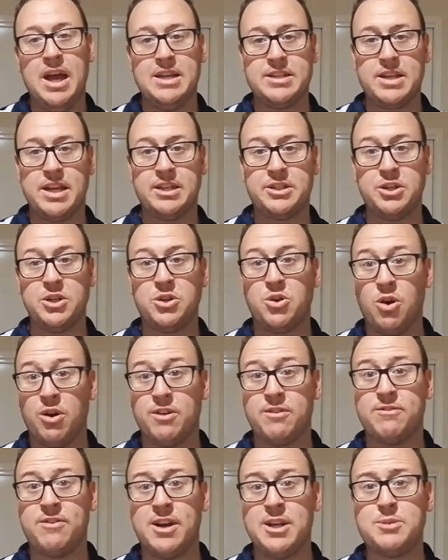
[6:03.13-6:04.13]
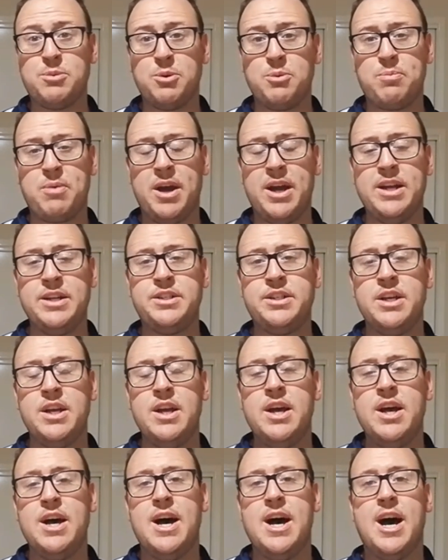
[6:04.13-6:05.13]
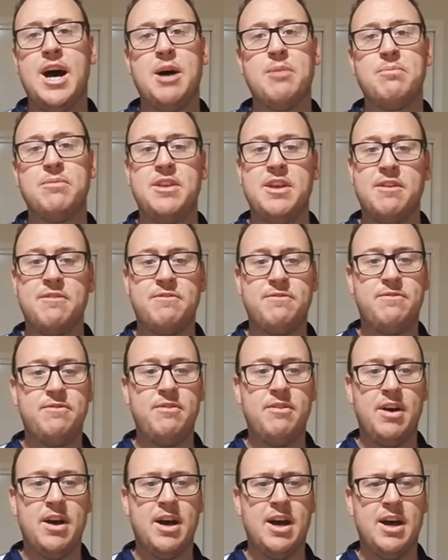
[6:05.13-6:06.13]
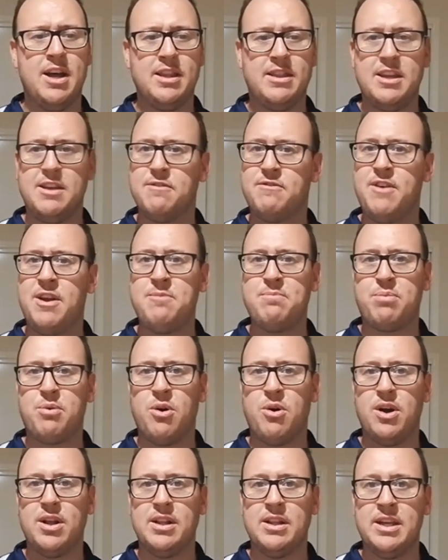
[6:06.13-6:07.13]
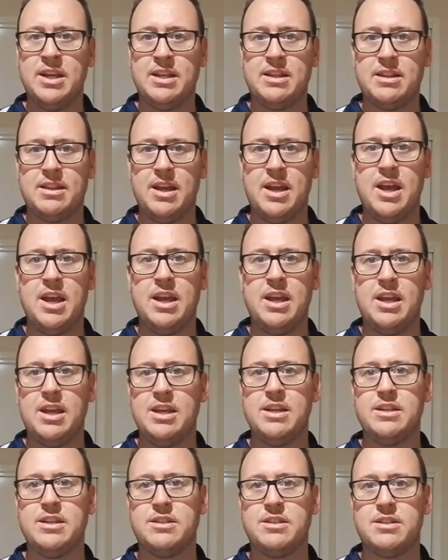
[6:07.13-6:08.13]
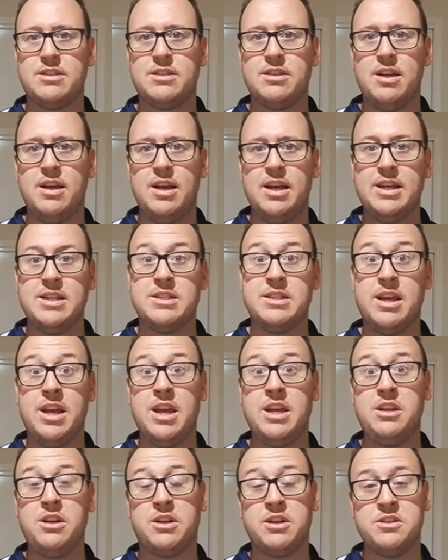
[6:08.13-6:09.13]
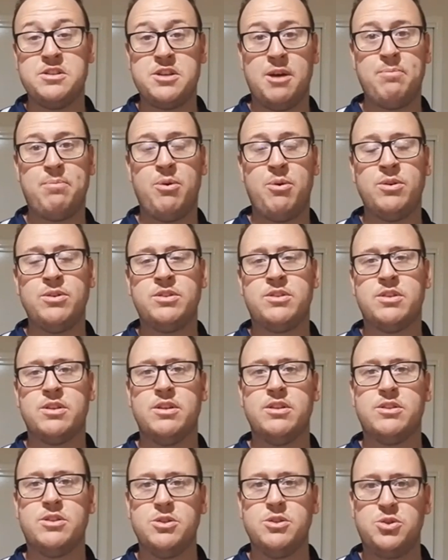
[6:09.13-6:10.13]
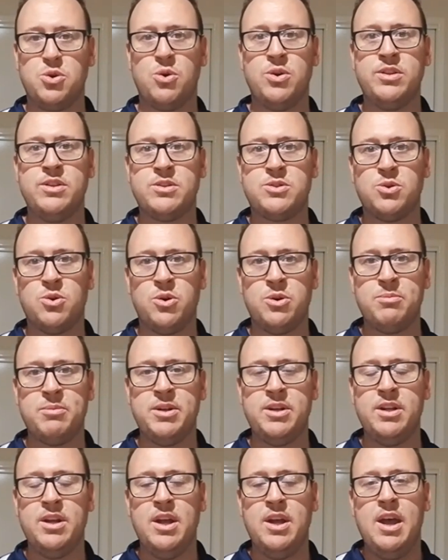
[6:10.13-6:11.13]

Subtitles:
has actually got a Facebook page. The Eventbrite link there is there. You can jump on to join the tournament.